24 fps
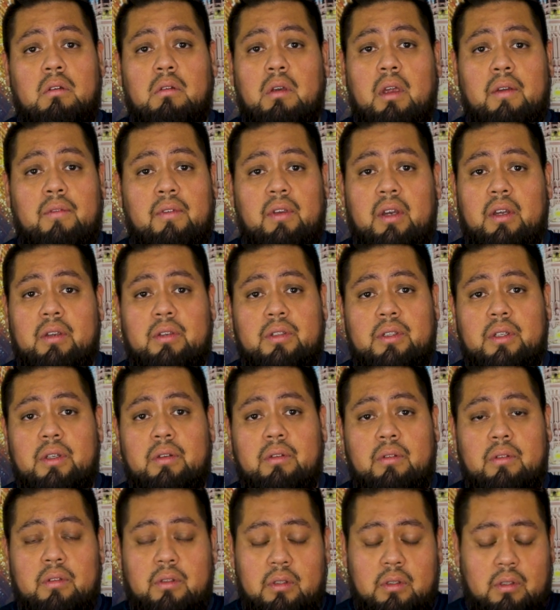great videos too.
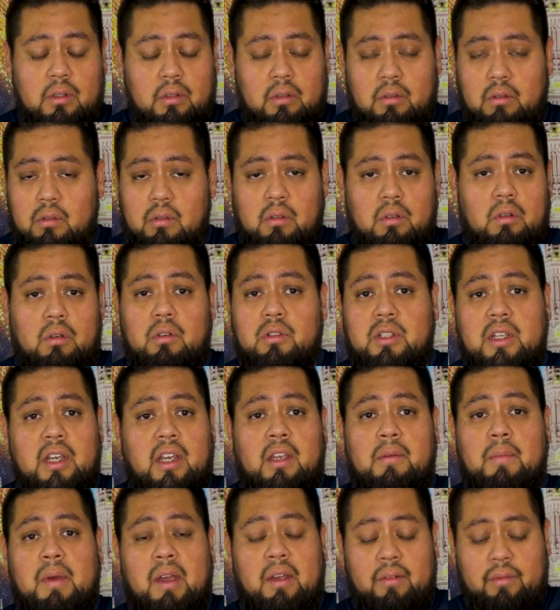Go check
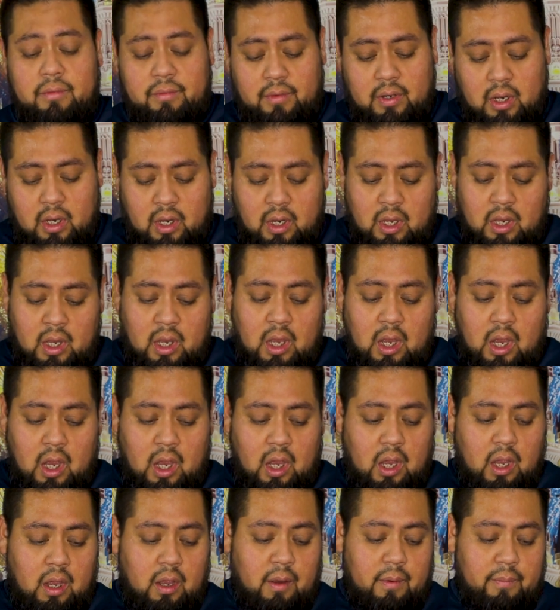him out.
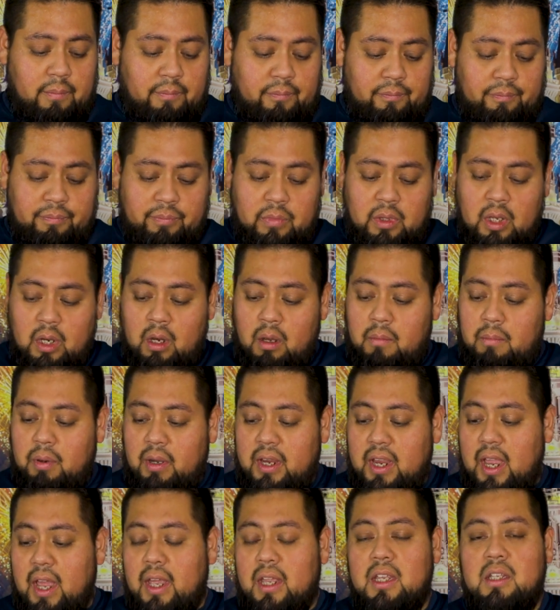Um,
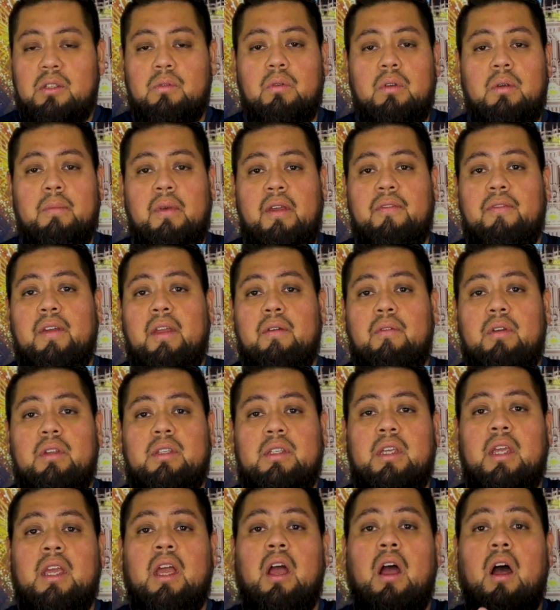but yeah, this is one of my
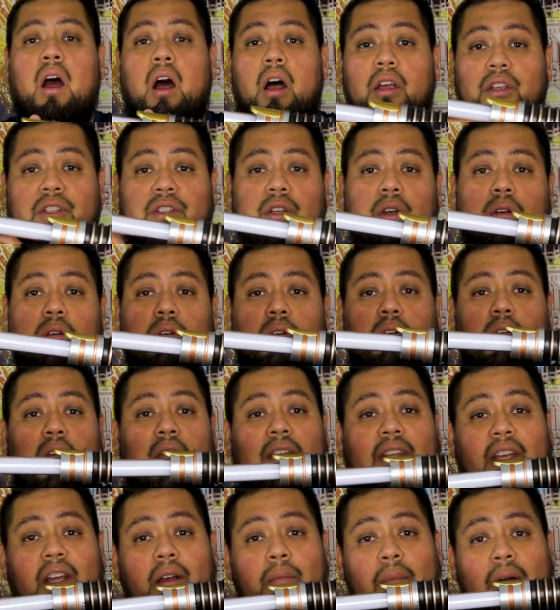favorites. Also,
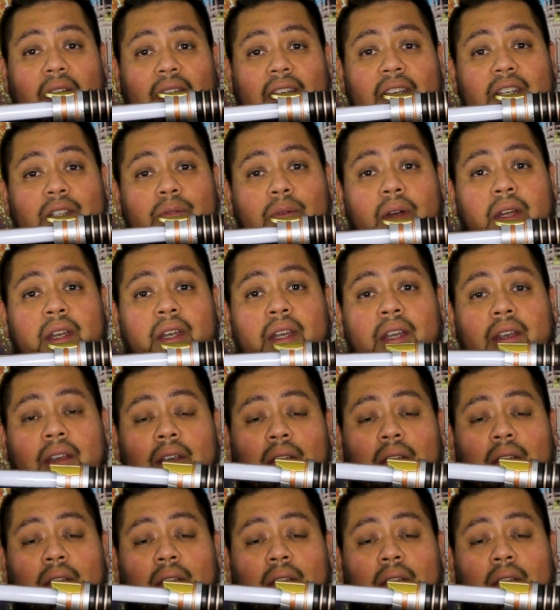great thing about this one